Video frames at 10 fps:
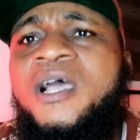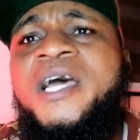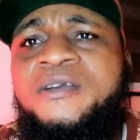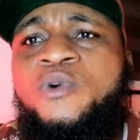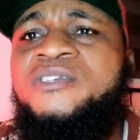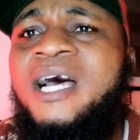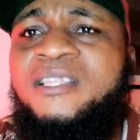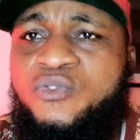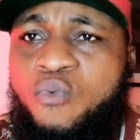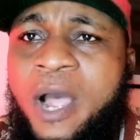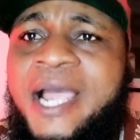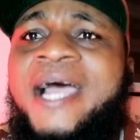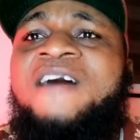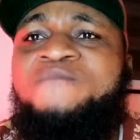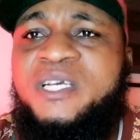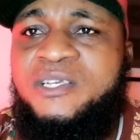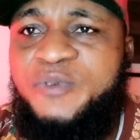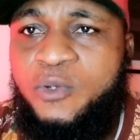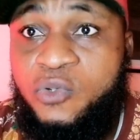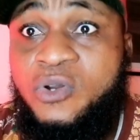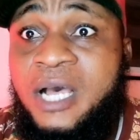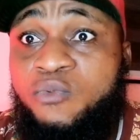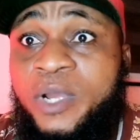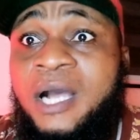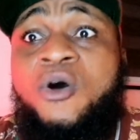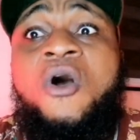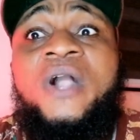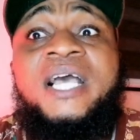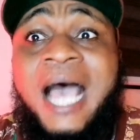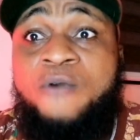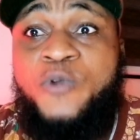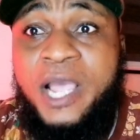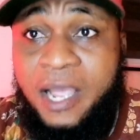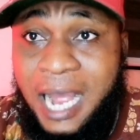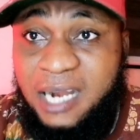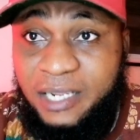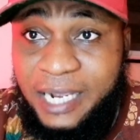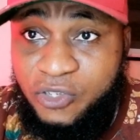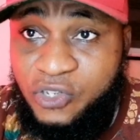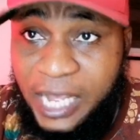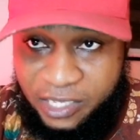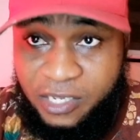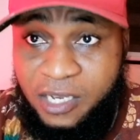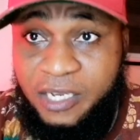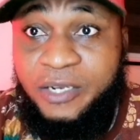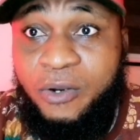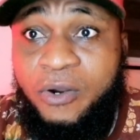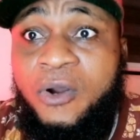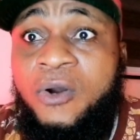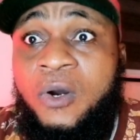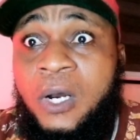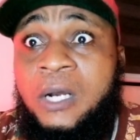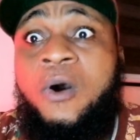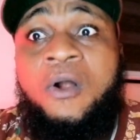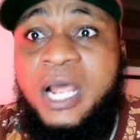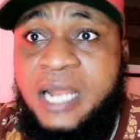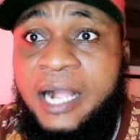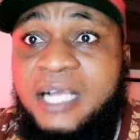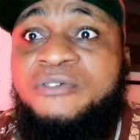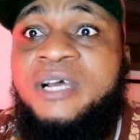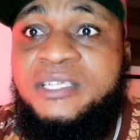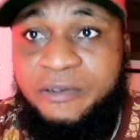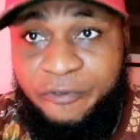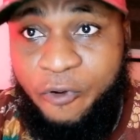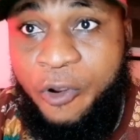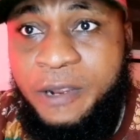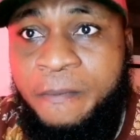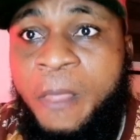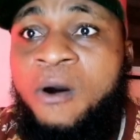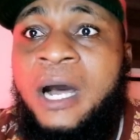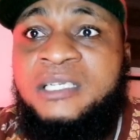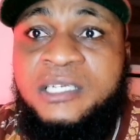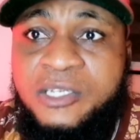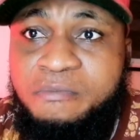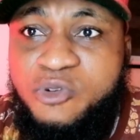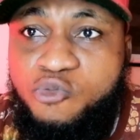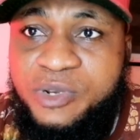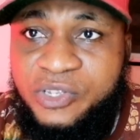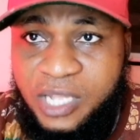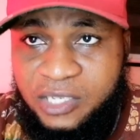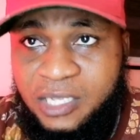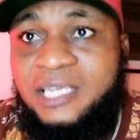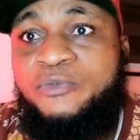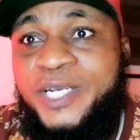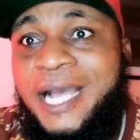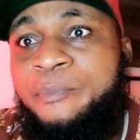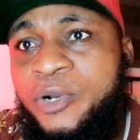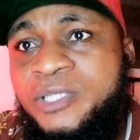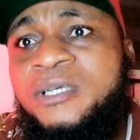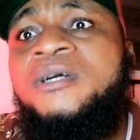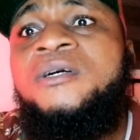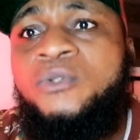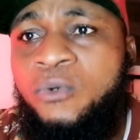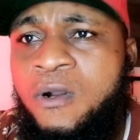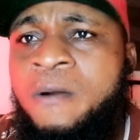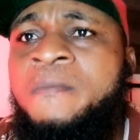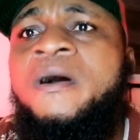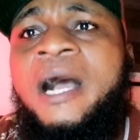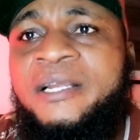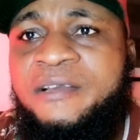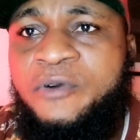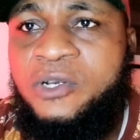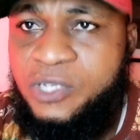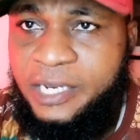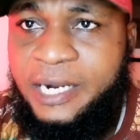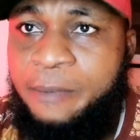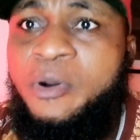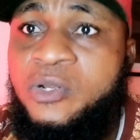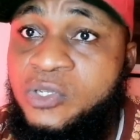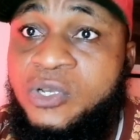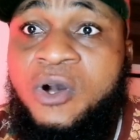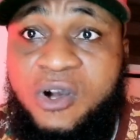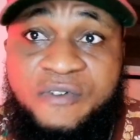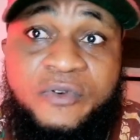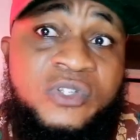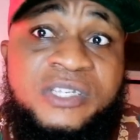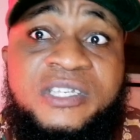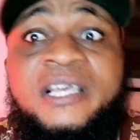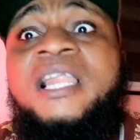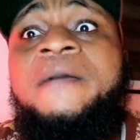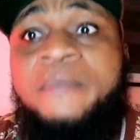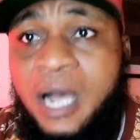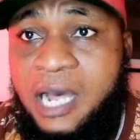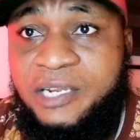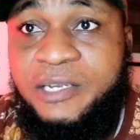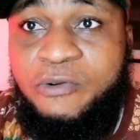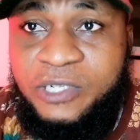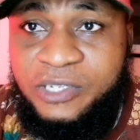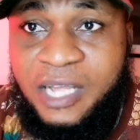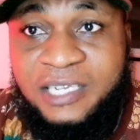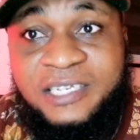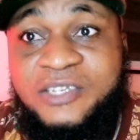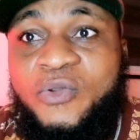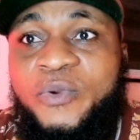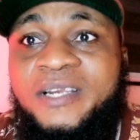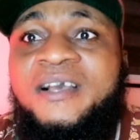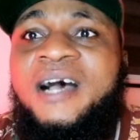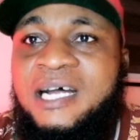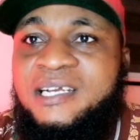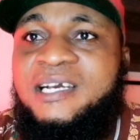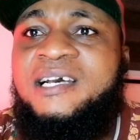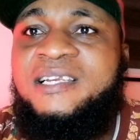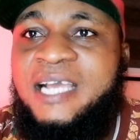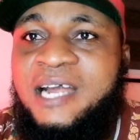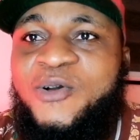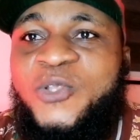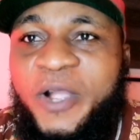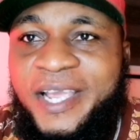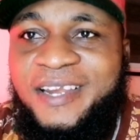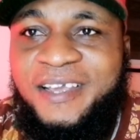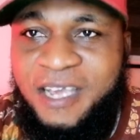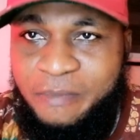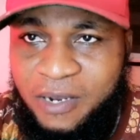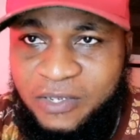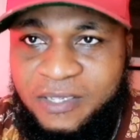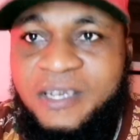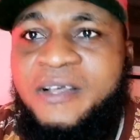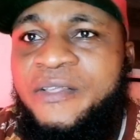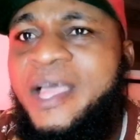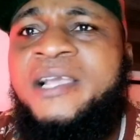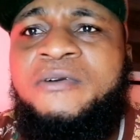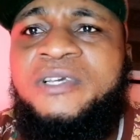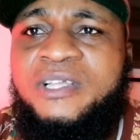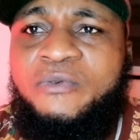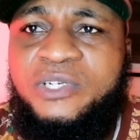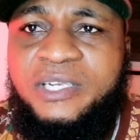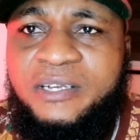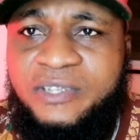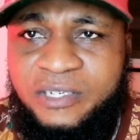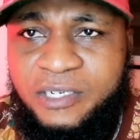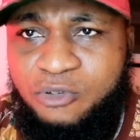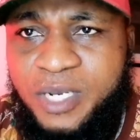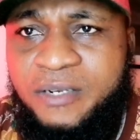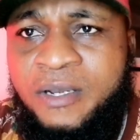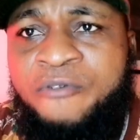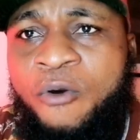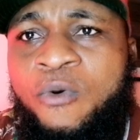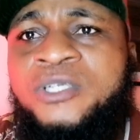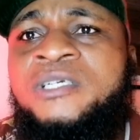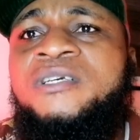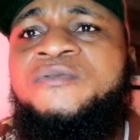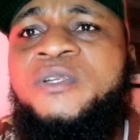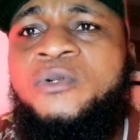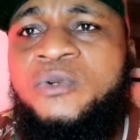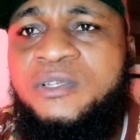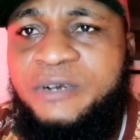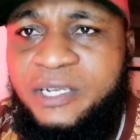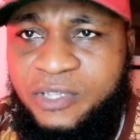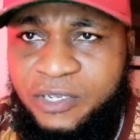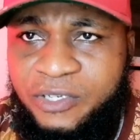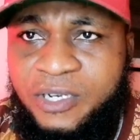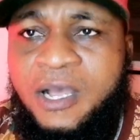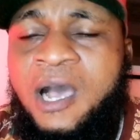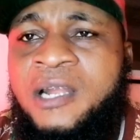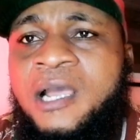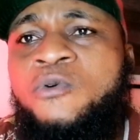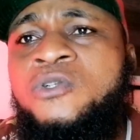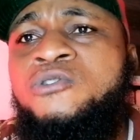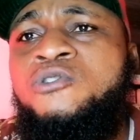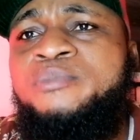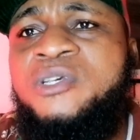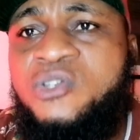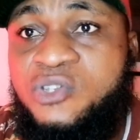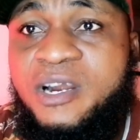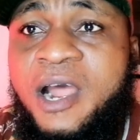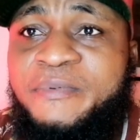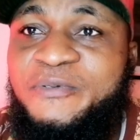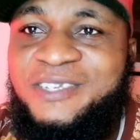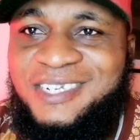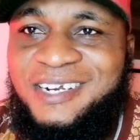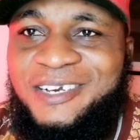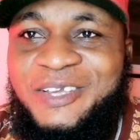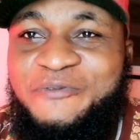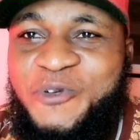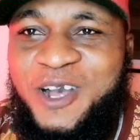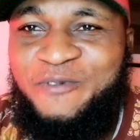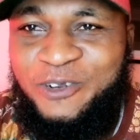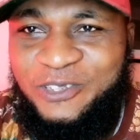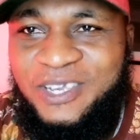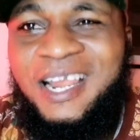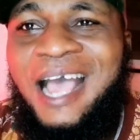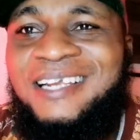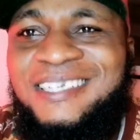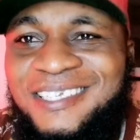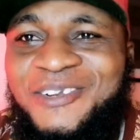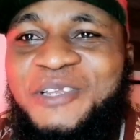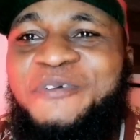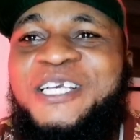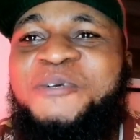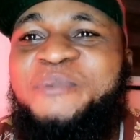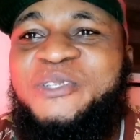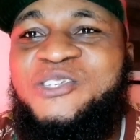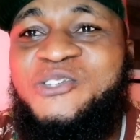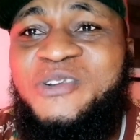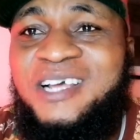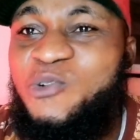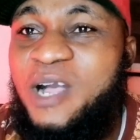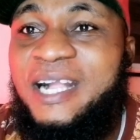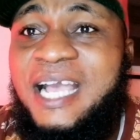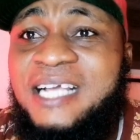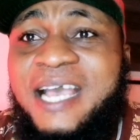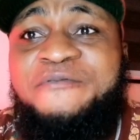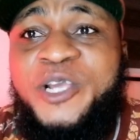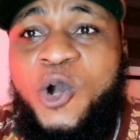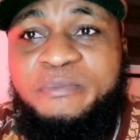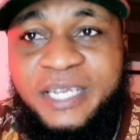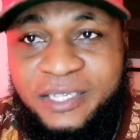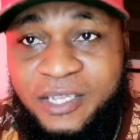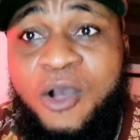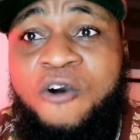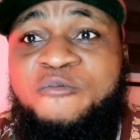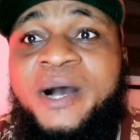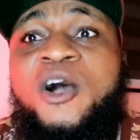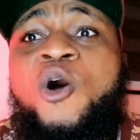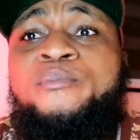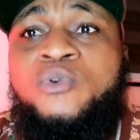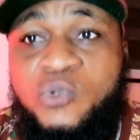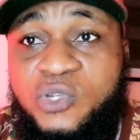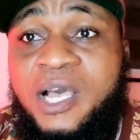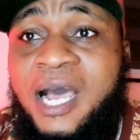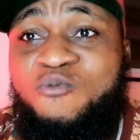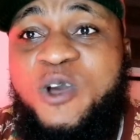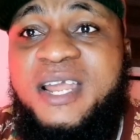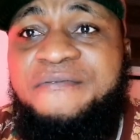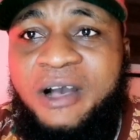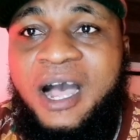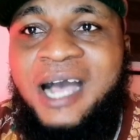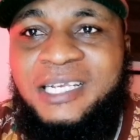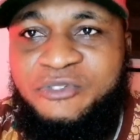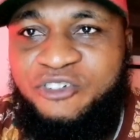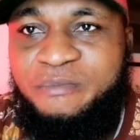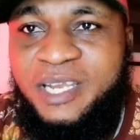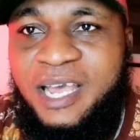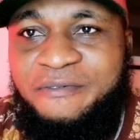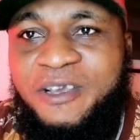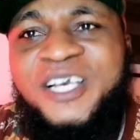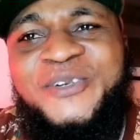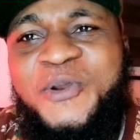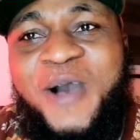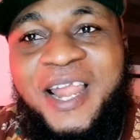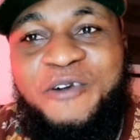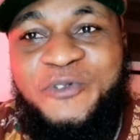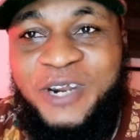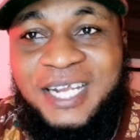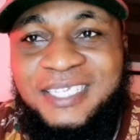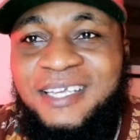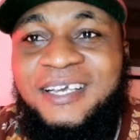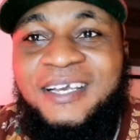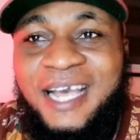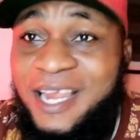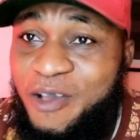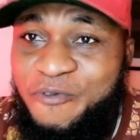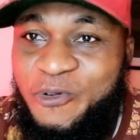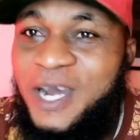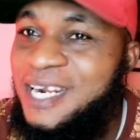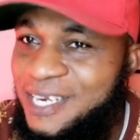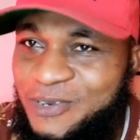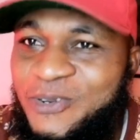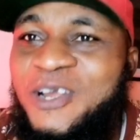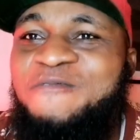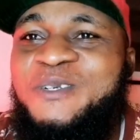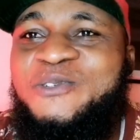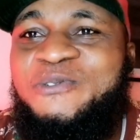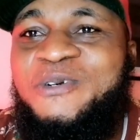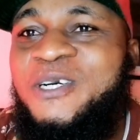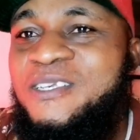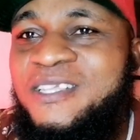Anyways, that is why I have made this video, so that we can all get aware and get set, you know, or rather get ready for him and his new ministers that he will appoint to come and give us a report of those things he claimed are the good things that he is doing, and they are not talking about it. Thank you, distinguished ladies and gentlemen, for watching this video to this very stage. And I want you to please subscribe to this channel if you have not, and hit the notification button so that you can get every update of my uploads and whenever I am streaming live. You know I love you, right? I love you, and I know you love me too.